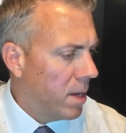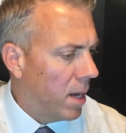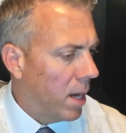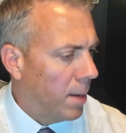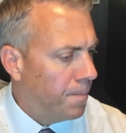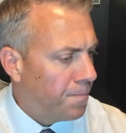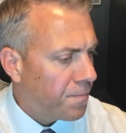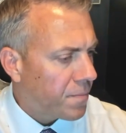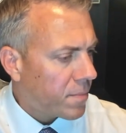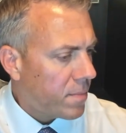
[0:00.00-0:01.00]
Um,
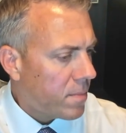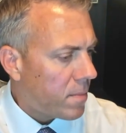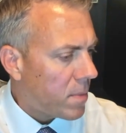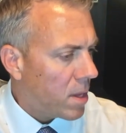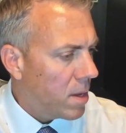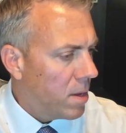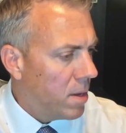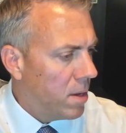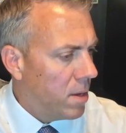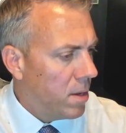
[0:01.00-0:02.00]

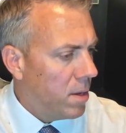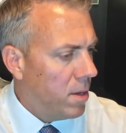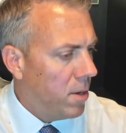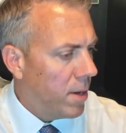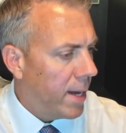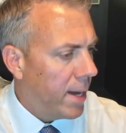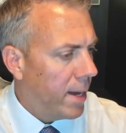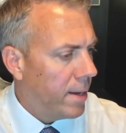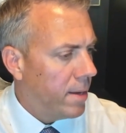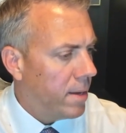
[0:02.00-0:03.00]
you
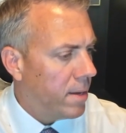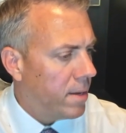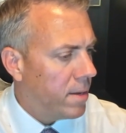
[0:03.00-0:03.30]
had